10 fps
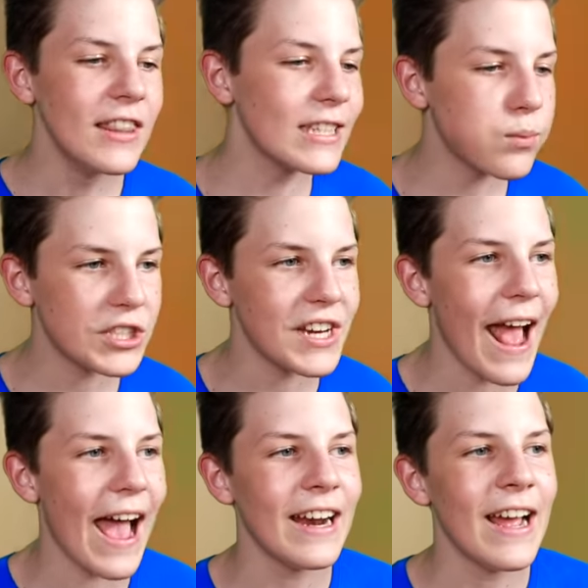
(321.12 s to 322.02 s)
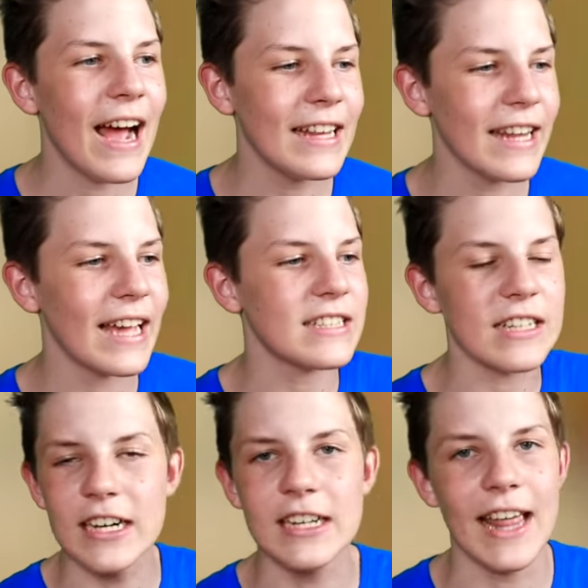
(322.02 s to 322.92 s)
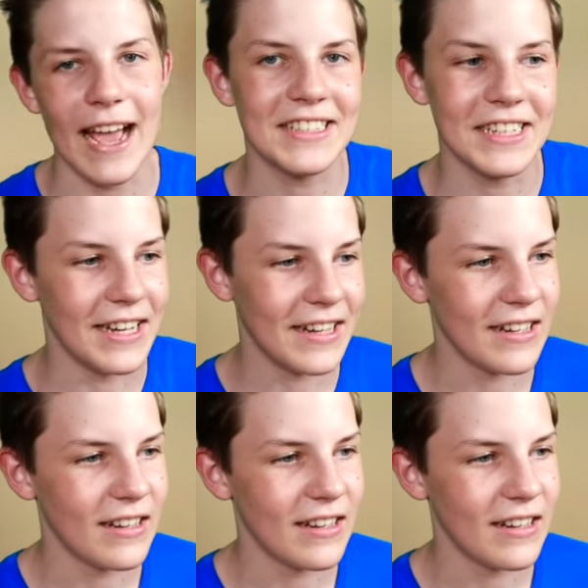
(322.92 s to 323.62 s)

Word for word: Let's watch an ad and let's collect it.